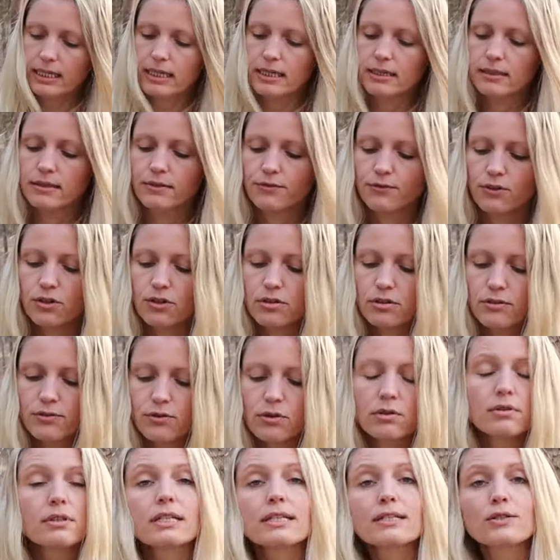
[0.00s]
is first of
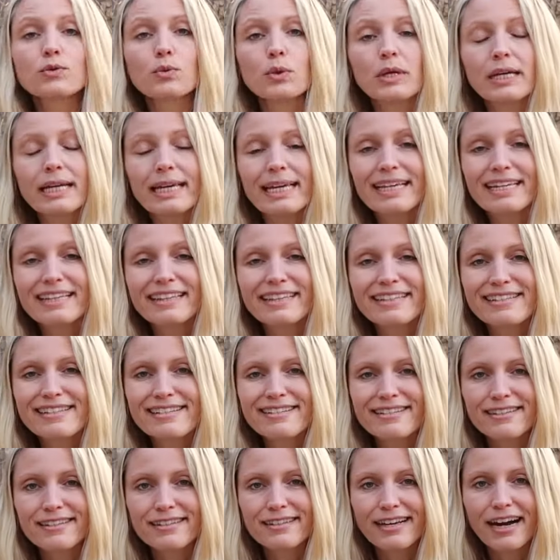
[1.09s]
all this one here. This
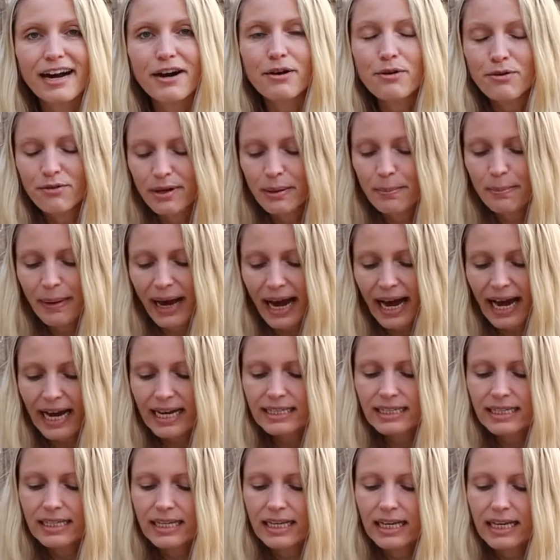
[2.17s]
is a scouring
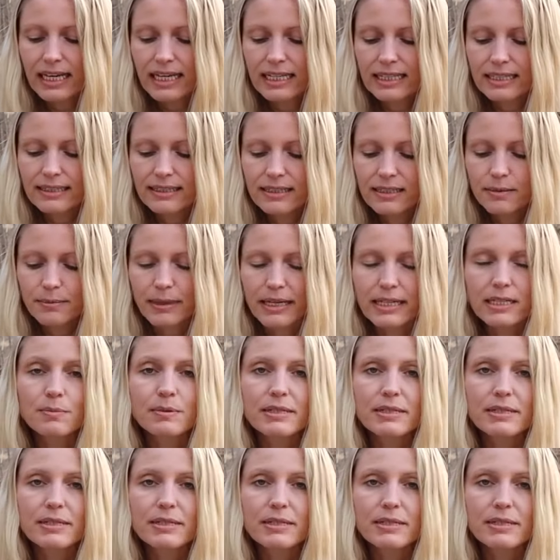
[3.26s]
pad. This is made